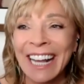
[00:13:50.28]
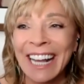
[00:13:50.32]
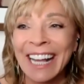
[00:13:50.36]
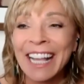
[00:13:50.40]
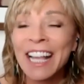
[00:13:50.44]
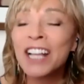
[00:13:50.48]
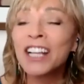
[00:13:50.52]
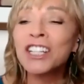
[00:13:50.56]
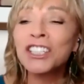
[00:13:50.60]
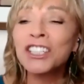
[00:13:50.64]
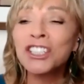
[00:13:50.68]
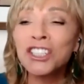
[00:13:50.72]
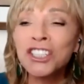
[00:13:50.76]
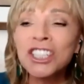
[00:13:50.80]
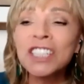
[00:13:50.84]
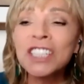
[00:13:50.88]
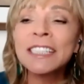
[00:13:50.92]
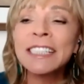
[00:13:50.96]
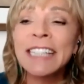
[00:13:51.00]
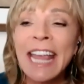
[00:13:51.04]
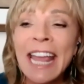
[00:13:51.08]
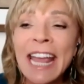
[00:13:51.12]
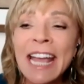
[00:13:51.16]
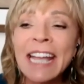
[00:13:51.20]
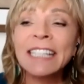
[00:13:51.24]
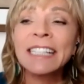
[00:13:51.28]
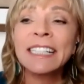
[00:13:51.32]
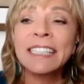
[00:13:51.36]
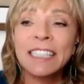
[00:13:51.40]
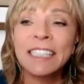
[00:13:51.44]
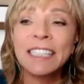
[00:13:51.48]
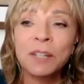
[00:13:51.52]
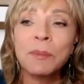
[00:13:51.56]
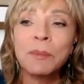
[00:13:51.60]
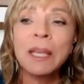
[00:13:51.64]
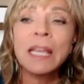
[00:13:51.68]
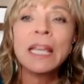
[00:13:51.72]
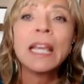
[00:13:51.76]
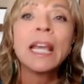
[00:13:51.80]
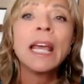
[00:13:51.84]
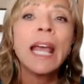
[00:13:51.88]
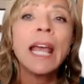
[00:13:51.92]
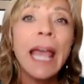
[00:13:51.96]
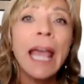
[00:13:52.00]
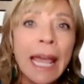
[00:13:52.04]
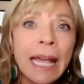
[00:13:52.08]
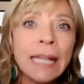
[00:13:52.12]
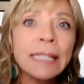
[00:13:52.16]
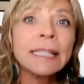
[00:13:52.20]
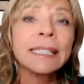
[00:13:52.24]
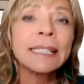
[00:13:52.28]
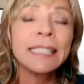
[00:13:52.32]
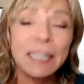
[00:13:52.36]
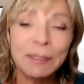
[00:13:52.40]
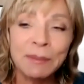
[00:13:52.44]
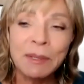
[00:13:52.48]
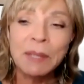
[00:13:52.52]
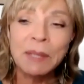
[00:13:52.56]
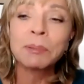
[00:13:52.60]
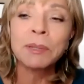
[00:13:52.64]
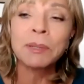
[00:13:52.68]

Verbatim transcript: I got Could homework. you just hand it to me? Hand it to me,